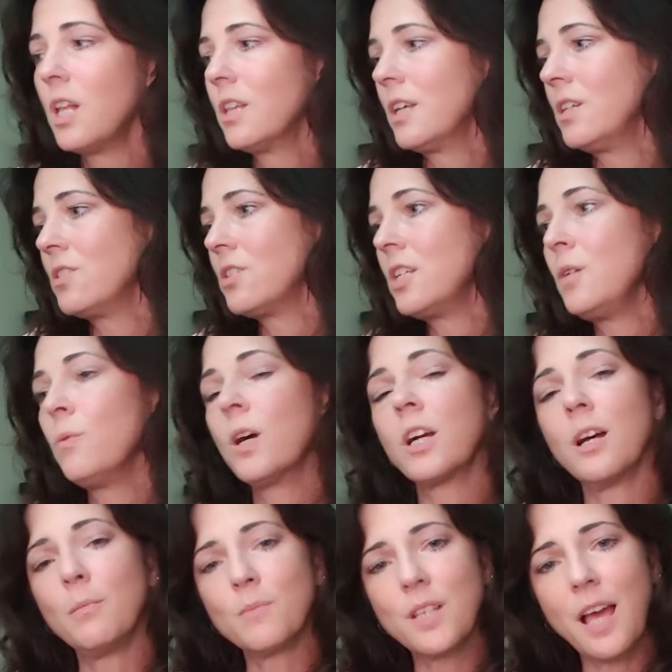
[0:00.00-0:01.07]
They see what
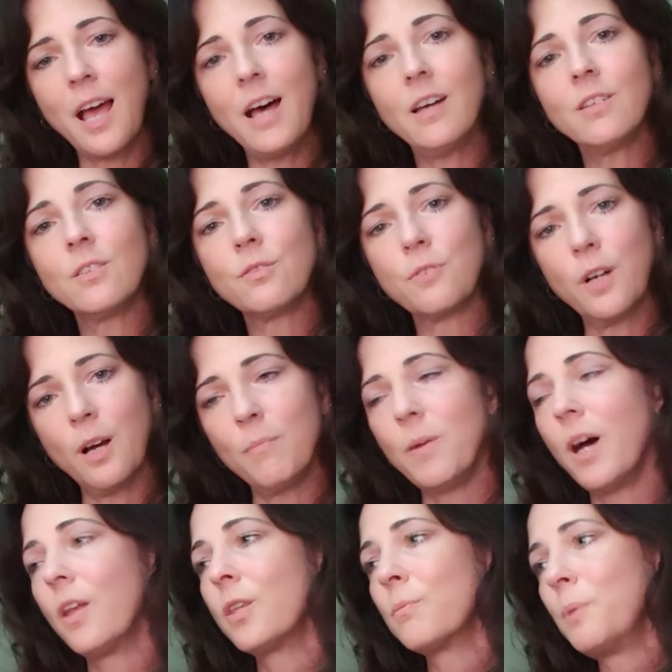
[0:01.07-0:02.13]
comes out from
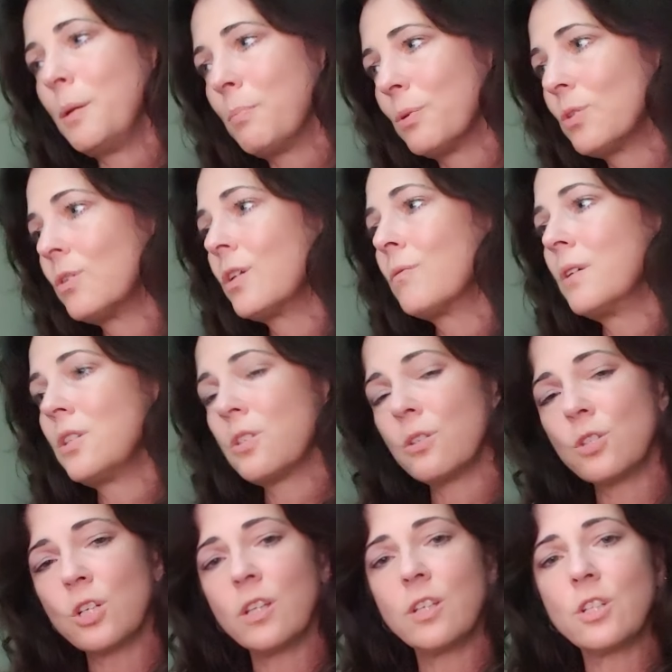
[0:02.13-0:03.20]
other people doing
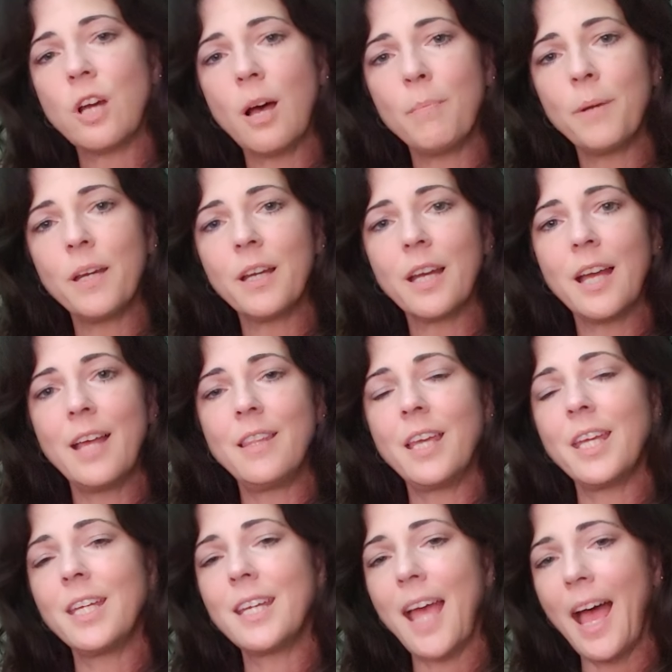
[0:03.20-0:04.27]
research on the topic, and
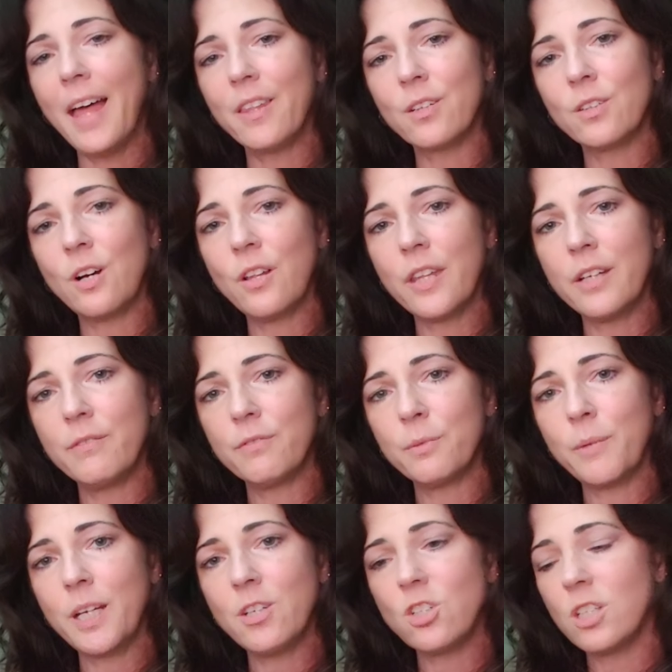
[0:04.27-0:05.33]
they gather all that
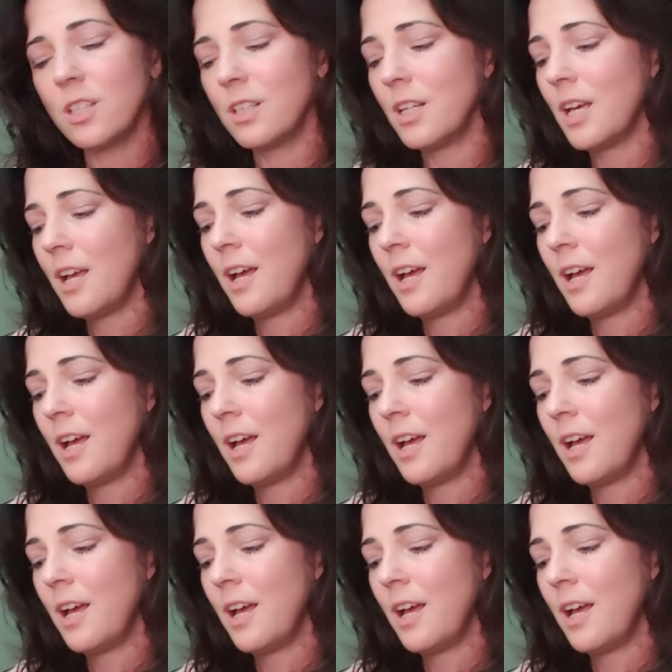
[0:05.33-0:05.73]
information,